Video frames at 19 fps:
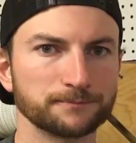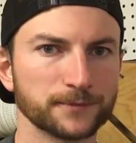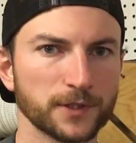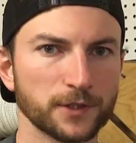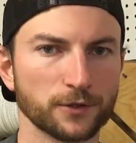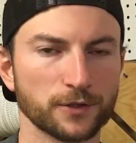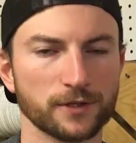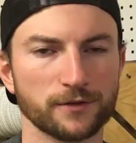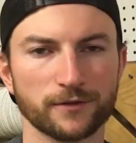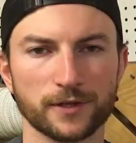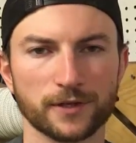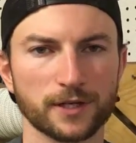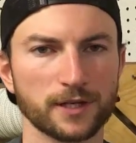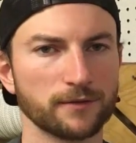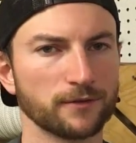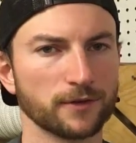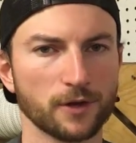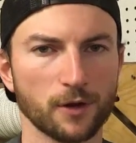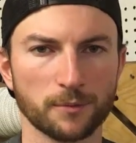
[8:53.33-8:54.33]
You could
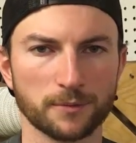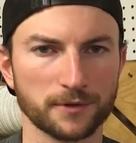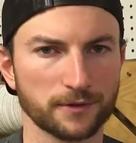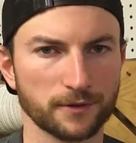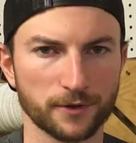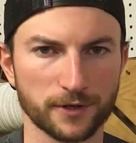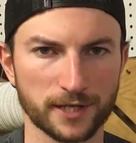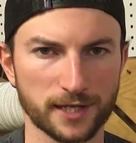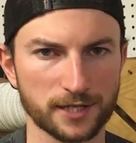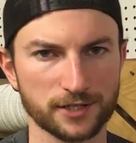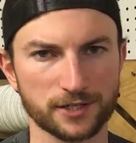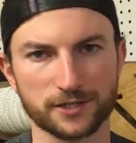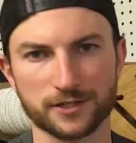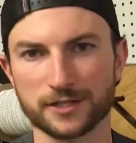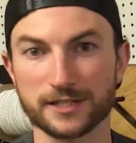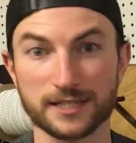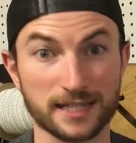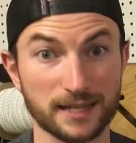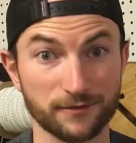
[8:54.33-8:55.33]
even go up to 30 inches
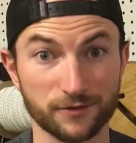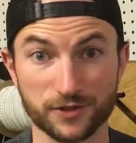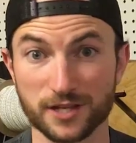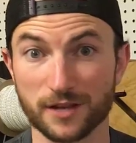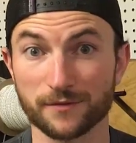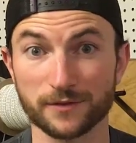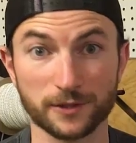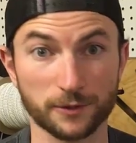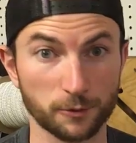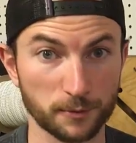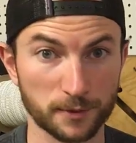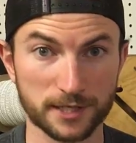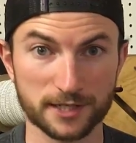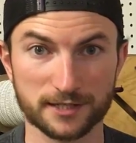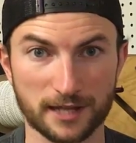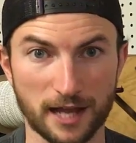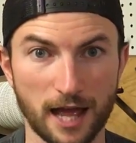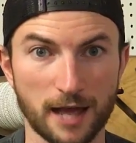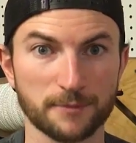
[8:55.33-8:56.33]
just to give yourself a little bit
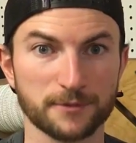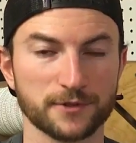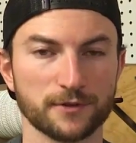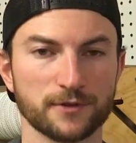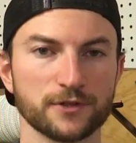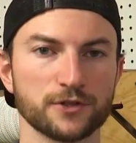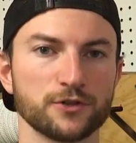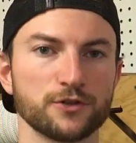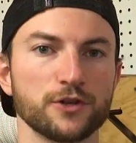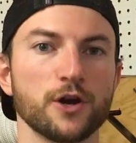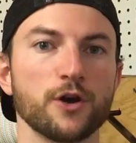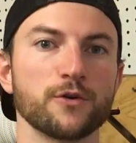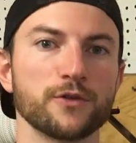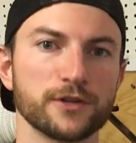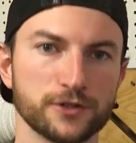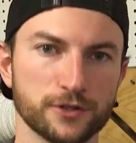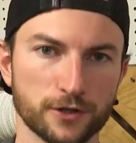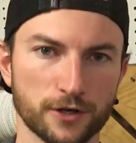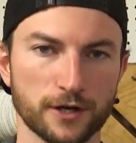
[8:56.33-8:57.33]
of slop so that you know
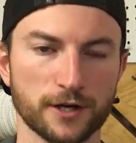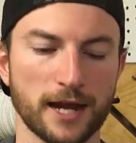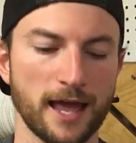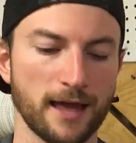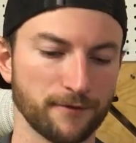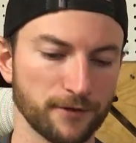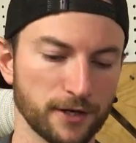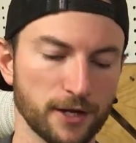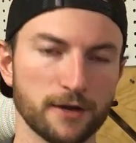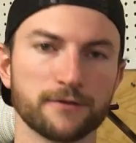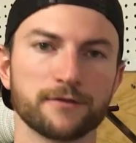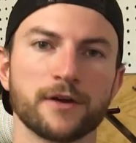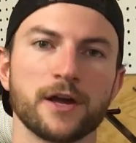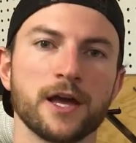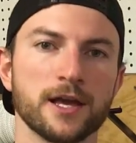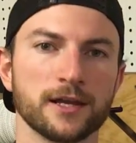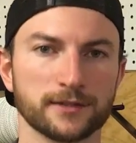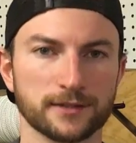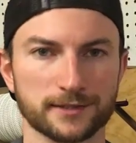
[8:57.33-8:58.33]
that you're going to have enough
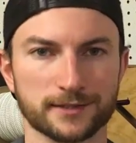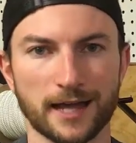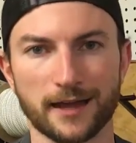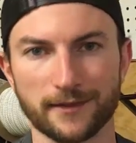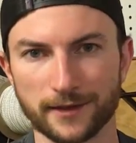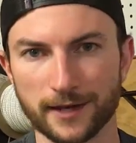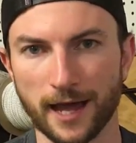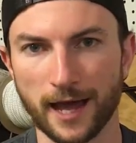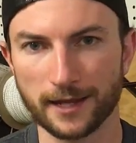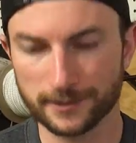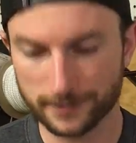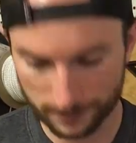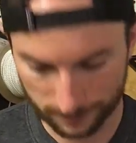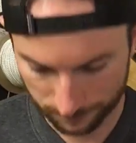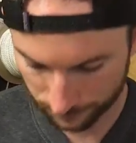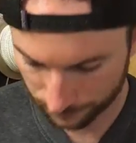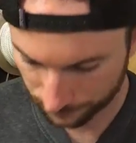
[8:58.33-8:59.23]
to tie the knots.